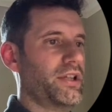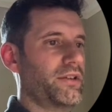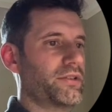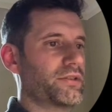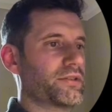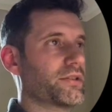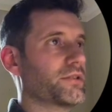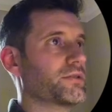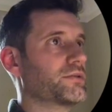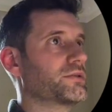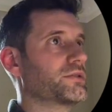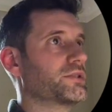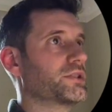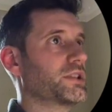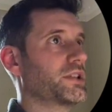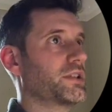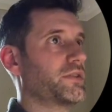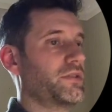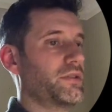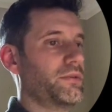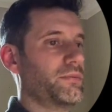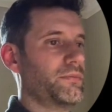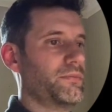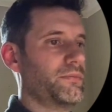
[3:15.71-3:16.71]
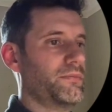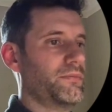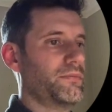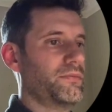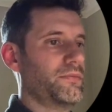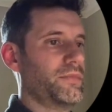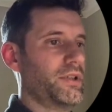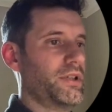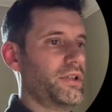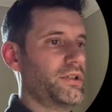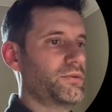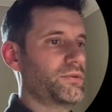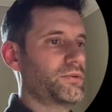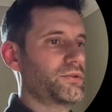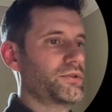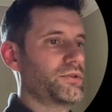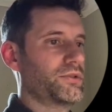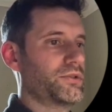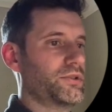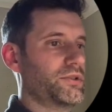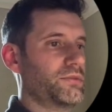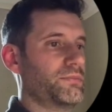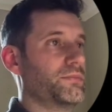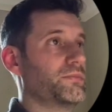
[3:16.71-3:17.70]
so to give him, and also
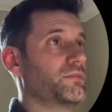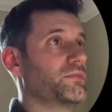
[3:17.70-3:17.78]
to